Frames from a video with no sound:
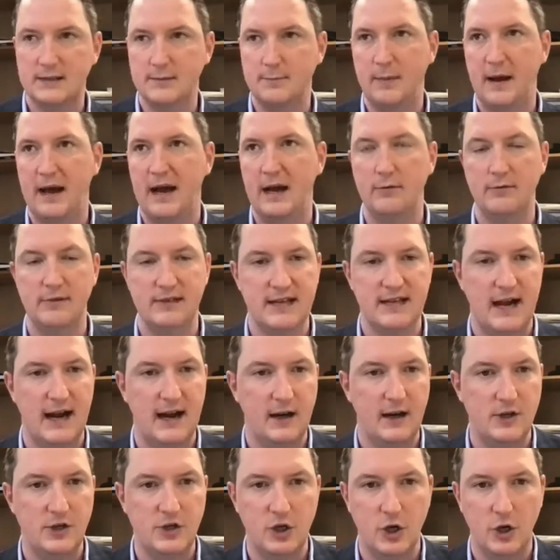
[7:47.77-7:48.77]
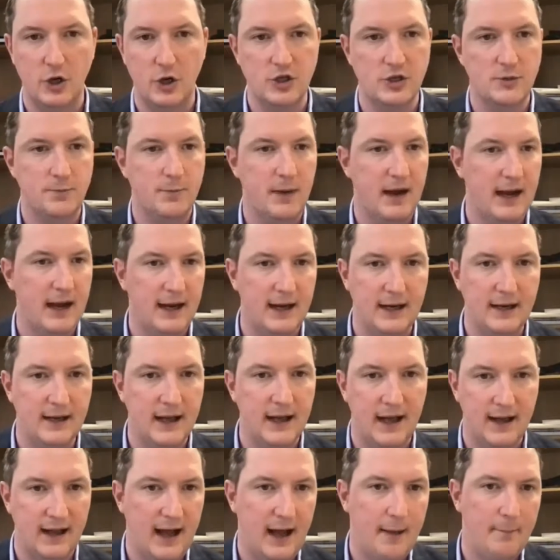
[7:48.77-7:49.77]
by a retired judge, by
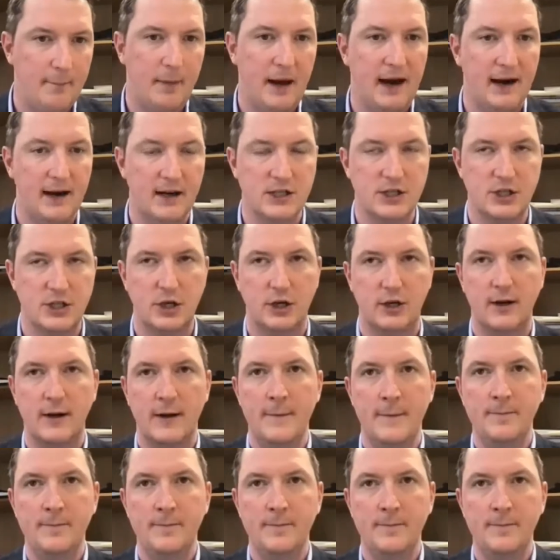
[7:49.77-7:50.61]
a barrister.